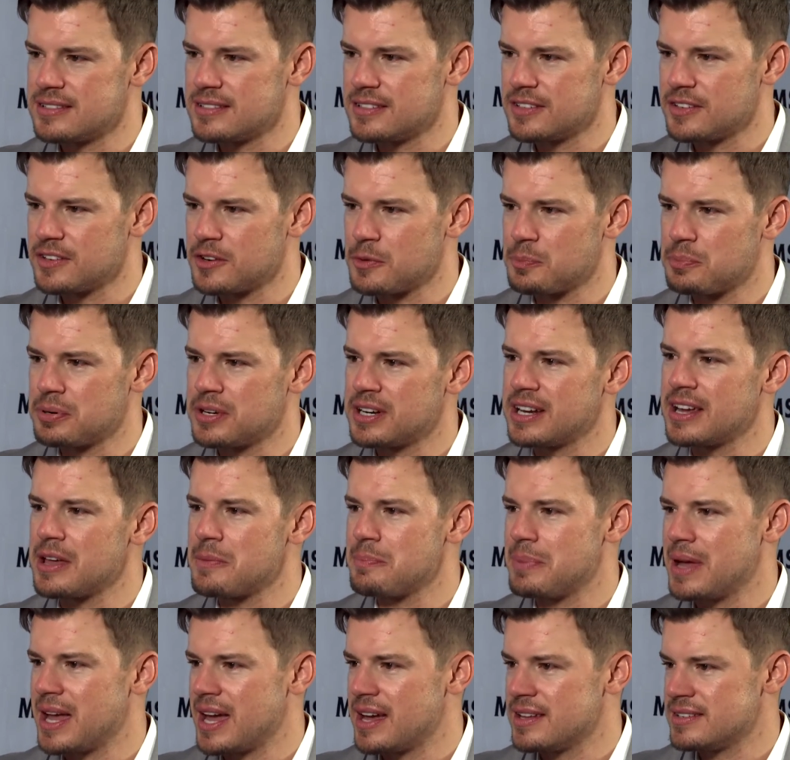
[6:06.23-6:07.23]
You're putting a ah,
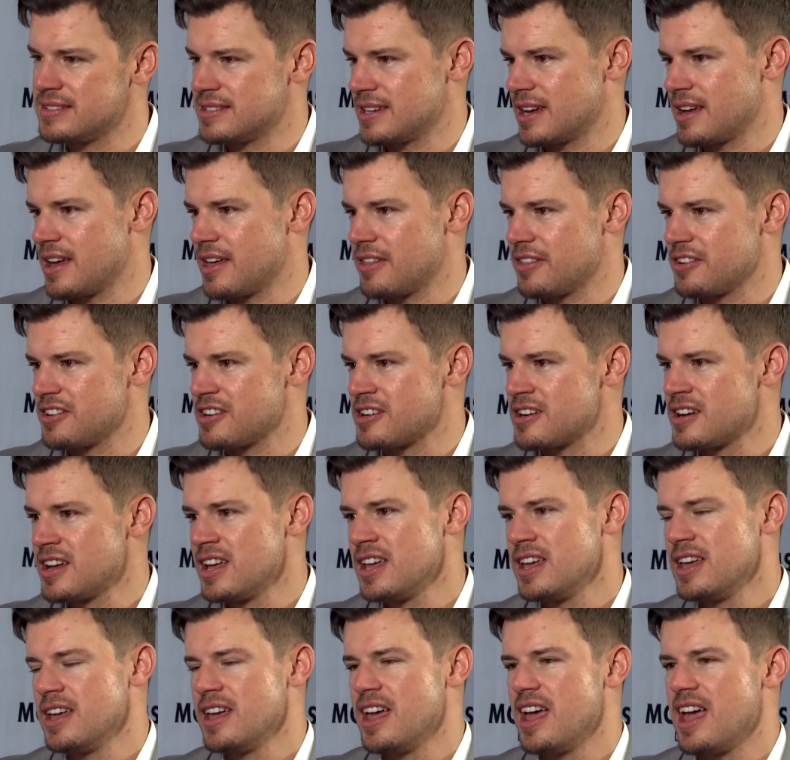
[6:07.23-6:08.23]
band -huh. together, -huh.
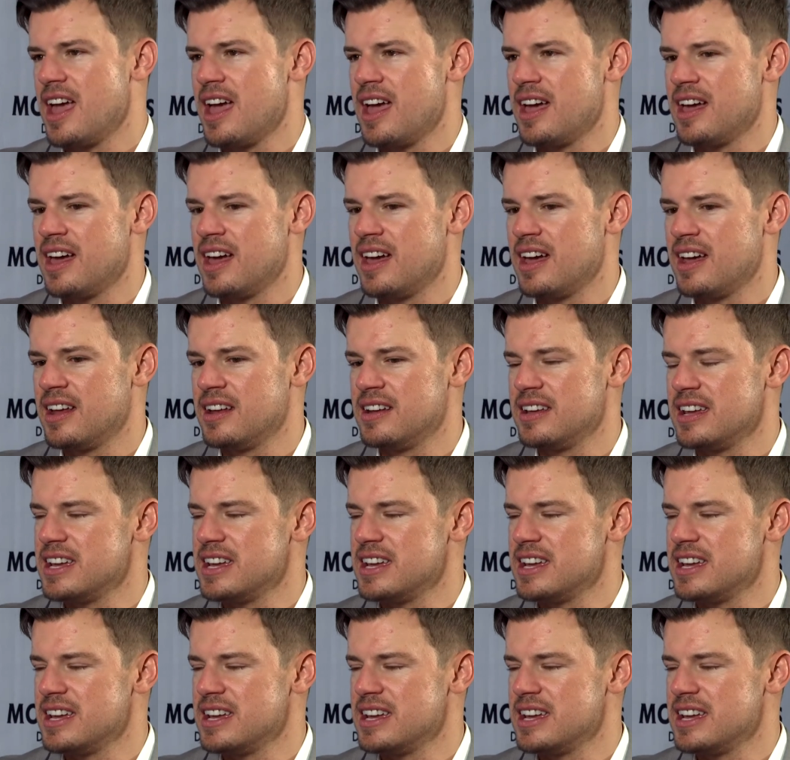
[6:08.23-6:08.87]
and